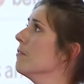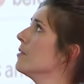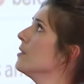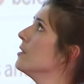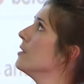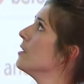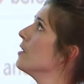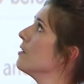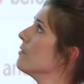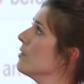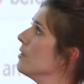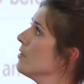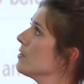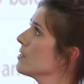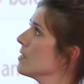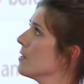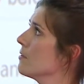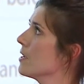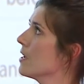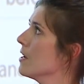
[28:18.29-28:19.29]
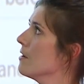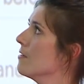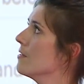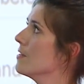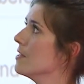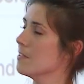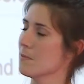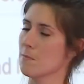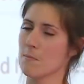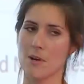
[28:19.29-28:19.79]
If you look down here at
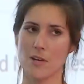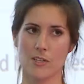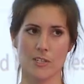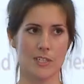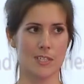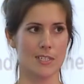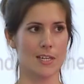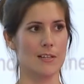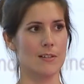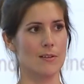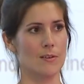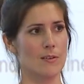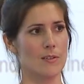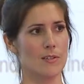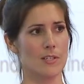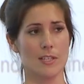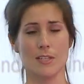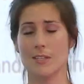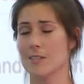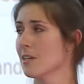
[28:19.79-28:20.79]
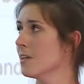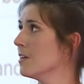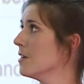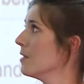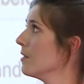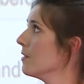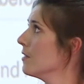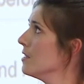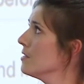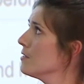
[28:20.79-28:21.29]
these emerging technologies,
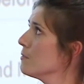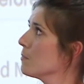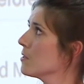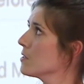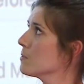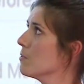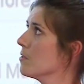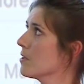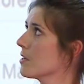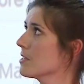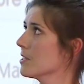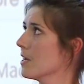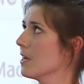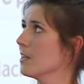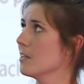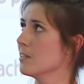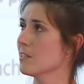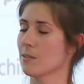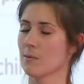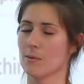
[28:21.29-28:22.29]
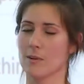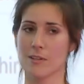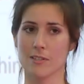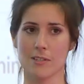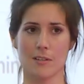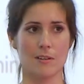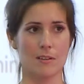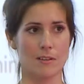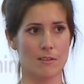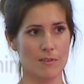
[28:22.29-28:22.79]
these are much more exciting to us,
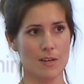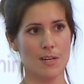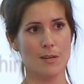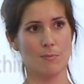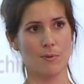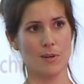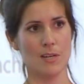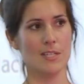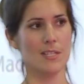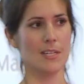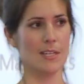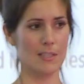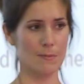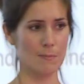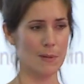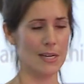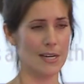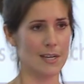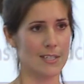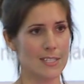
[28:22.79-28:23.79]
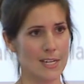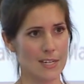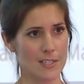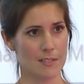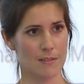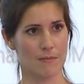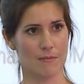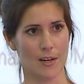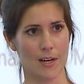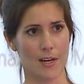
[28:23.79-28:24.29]
and 3D printing has been
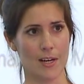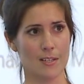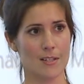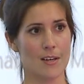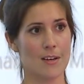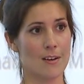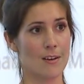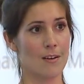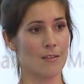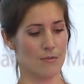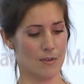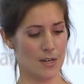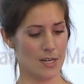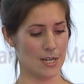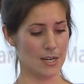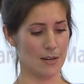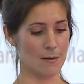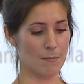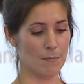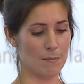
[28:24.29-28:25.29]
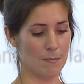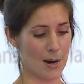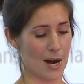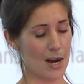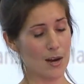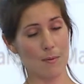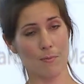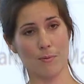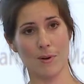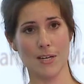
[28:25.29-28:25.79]
identified, 3D
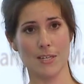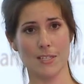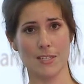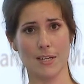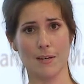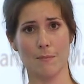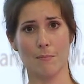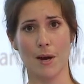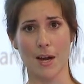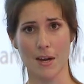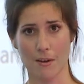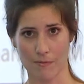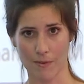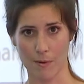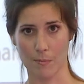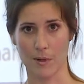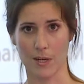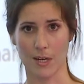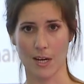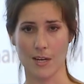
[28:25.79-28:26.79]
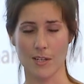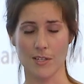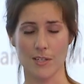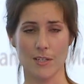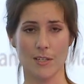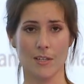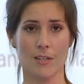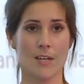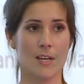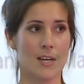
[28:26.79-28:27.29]
bioprinting,
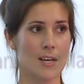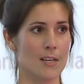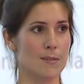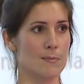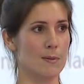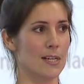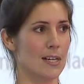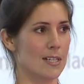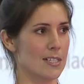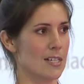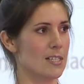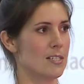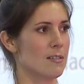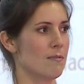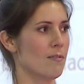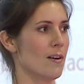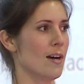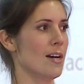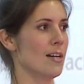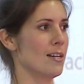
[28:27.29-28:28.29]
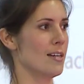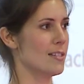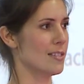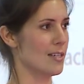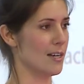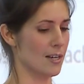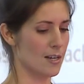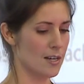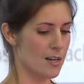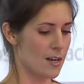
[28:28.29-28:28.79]
biofabrication, has been identified as
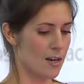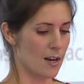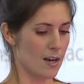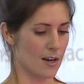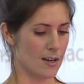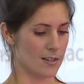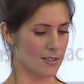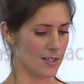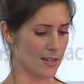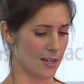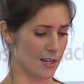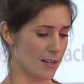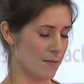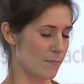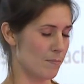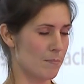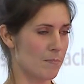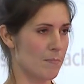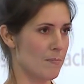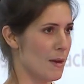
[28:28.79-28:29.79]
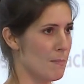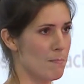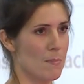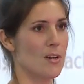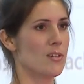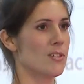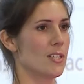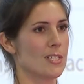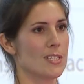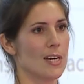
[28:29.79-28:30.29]
a
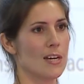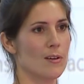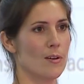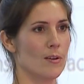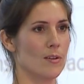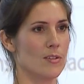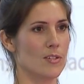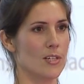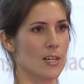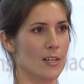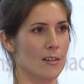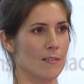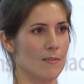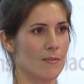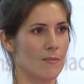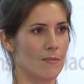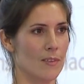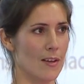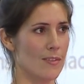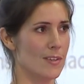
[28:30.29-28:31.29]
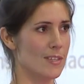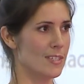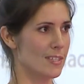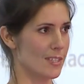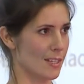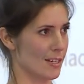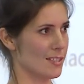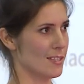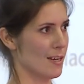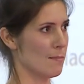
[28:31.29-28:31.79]
emerging technology, and this is
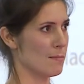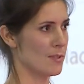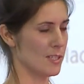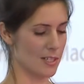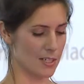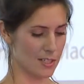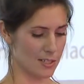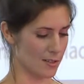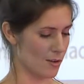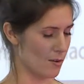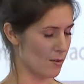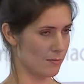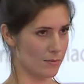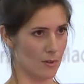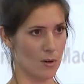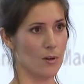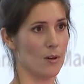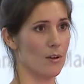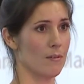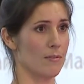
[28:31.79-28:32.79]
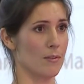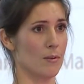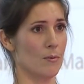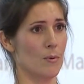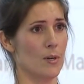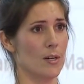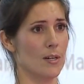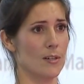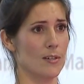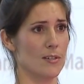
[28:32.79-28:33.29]
accepted all over the
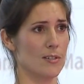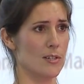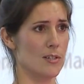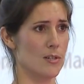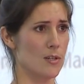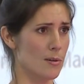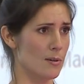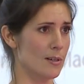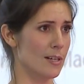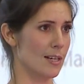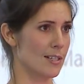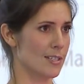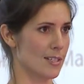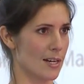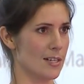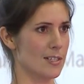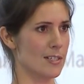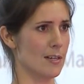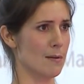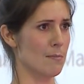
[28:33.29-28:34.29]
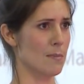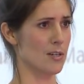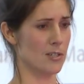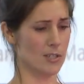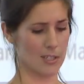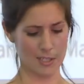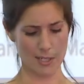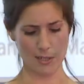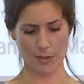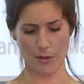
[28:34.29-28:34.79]
world as a new and exciting
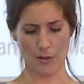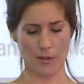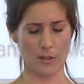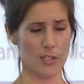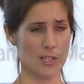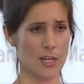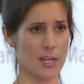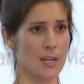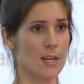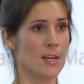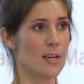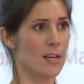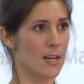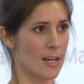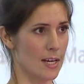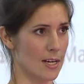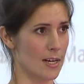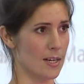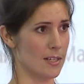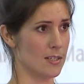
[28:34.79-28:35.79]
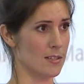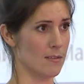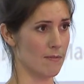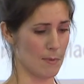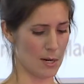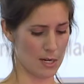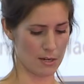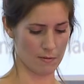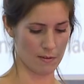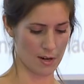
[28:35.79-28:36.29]
emerging technology in additive
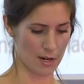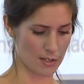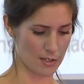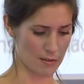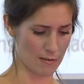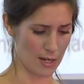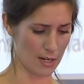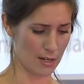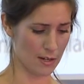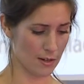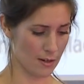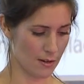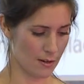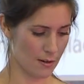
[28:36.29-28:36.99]
manufacturing.